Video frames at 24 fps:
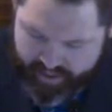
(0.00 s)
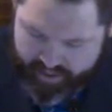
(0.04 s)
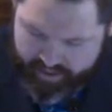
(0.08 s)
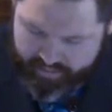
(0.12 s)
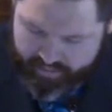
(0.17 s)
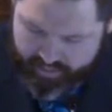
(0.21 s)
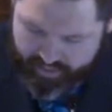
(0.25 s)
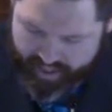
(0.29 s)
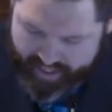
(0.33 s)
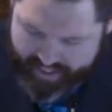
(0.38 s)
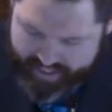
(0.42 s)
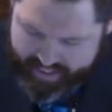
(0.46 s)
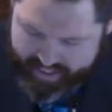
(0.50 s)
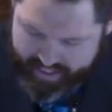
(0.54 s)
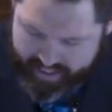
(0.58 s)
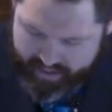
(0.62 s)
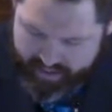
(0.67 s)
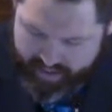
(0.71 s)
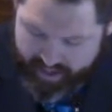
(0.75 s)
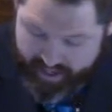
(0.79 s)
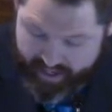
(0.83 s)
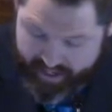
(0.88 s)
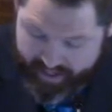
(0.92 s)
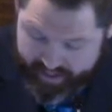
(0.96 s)
Blessed
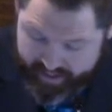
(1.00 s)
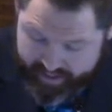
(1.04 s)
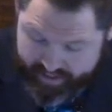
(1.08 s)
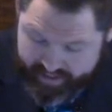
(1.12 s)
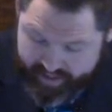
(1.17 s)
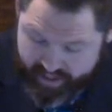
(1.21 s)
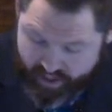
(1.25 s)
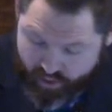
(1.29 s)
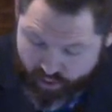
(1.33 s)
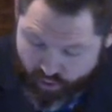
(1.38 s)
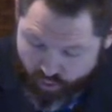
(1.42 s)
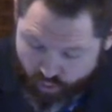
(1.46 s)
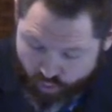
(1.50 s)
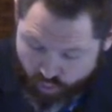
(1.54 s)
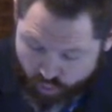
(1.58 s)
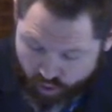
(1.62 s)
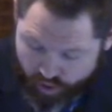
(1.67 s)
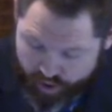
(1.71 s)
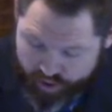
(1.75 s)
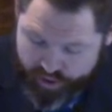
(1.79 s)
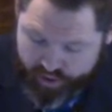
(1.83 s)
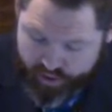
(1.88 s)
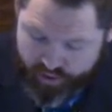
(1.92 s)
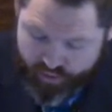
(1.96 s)
is the
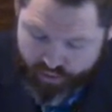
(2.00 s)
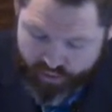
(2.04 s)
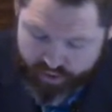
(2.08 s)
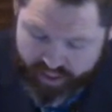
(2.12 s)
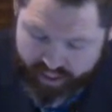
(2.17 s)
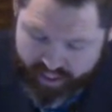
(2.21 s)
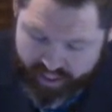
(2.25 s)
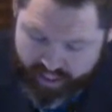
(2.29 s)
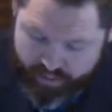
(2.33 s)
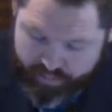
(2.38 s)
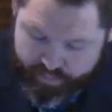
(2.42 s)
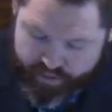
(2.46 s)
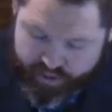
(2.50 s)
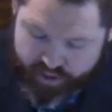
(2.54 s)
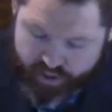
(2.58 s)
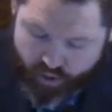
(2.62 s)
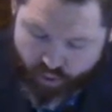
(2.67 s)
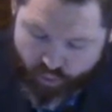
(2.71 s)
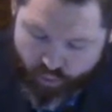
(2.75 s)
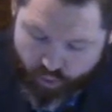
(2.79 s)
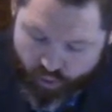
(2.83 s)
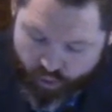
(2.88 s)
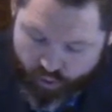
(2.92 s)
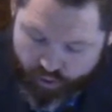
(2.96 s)
one who keeps the
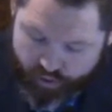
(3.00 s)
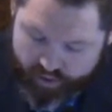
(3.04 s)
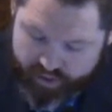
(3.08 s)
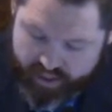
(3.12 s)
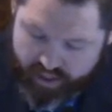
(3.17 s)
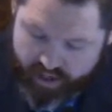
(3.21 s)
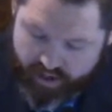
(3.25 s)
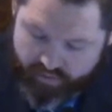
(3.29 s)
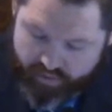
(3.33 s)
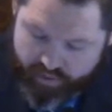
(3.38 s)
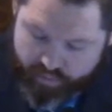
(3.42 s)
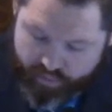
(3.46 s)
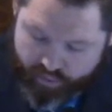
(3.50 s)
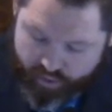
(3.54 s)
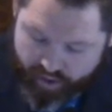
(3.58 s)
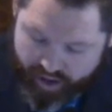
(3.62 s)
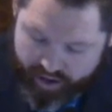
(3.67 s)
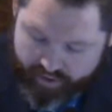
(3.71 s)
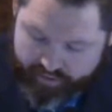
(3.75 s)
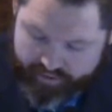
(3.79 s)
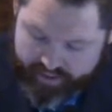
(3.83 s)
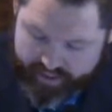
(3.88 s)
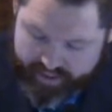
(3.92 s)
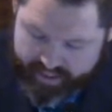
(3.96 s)
words of the
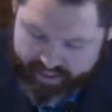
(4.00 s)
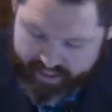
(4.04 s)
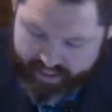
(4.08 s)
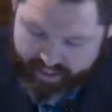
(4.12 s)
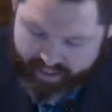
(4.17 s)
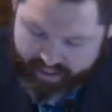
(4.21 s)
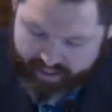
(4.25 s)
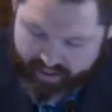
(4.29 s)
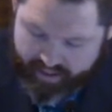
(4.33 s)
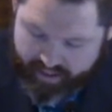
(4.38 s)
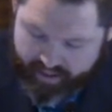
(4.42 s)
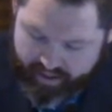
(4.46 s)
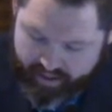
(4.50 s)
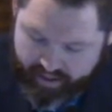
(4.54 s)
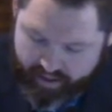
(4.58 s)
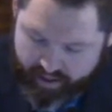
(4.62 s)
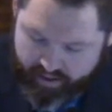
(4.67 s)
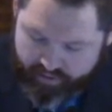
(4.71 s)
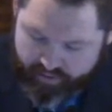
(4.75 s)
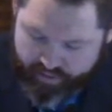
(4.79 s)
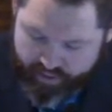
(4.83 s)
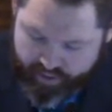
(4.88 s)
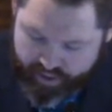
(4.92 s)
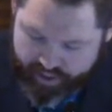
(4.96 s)
prophecy
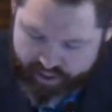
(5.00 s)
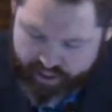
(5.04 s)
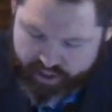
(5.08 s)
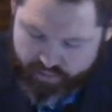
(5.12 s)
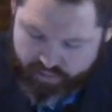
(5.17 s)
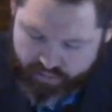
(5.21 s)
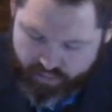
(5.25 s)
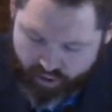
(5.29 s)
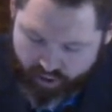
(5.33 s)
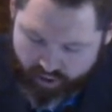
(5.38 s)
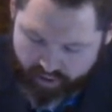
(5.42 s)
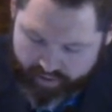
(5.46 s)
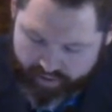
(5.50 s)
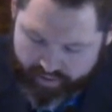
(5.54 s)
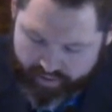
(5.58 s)
of this book.